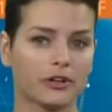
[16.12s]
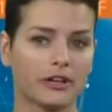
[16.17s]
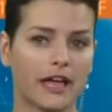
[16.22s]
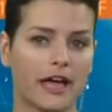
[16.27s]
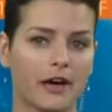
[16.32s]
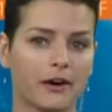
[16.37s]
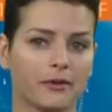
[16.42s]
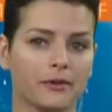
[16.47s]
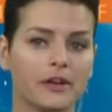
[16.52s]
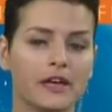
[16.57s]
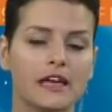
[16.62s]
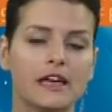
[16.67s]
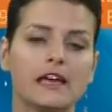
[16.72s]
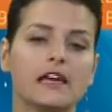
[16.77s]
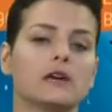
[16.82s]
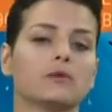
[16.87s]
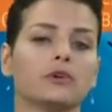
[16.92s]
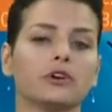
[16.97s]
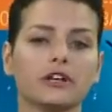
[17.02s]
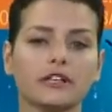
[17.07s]
now.
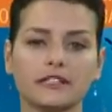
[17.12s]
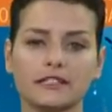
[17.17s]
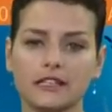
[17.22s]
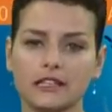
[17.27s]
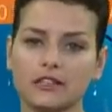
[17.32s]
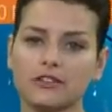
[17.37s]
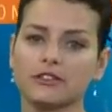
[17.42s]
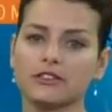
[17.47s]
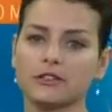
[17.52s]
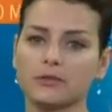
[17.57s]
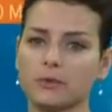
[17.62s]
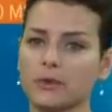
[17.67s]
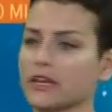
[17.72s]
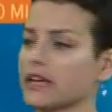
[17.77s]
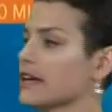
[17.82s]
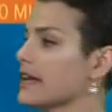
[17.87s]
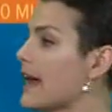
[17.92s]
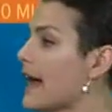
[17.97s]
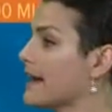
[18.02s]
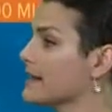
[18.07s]
It will continue to
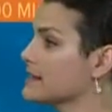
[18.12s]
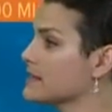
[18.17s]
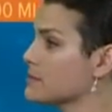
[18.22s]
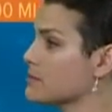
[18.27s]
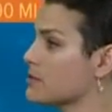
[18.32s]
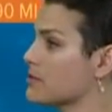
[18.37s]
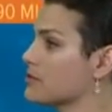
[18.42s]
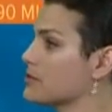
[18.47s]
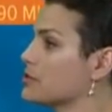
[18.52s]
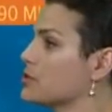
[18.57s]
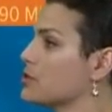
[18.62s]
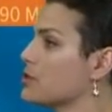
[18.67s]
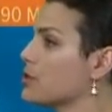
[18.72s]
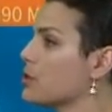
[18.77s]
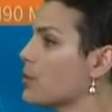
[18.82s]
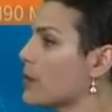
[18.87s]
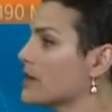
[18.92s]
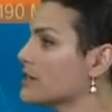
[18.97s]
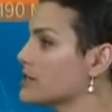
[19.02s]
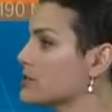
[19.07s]
weaken as it moves to
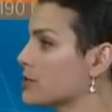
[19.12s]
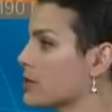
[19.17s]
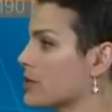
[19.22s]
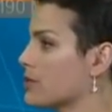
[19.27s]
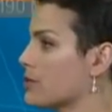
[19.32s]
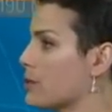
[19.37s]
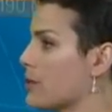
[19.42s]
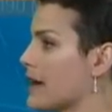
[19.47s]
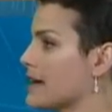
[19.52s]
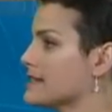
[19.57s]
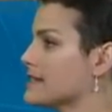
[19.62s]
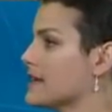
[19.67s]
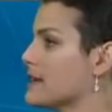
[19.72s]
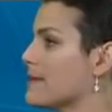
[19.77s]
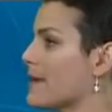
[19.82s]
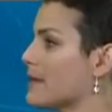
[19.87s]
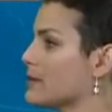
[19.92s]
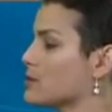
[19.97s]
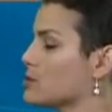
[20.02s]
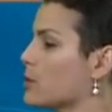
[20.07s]
the west northwest at
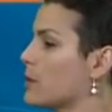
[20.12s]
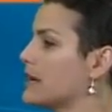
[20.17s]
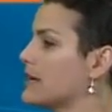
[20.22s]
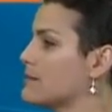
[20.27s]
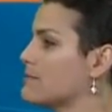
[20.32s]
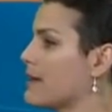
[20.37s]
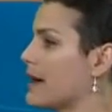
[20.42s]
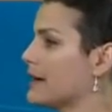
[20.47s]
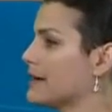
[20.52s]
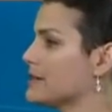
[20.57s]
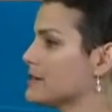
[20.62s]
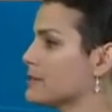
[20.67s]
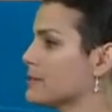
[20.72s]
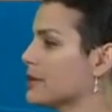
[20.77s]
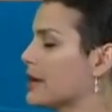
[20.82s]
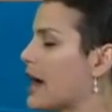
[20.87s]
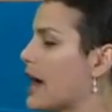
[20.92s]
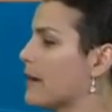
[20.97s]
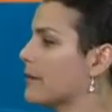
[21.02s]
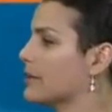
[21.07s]
about 20 miles
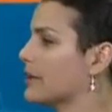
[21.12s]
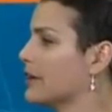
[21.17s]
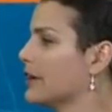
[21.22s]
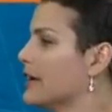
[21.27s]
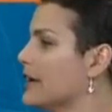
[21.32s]
per hour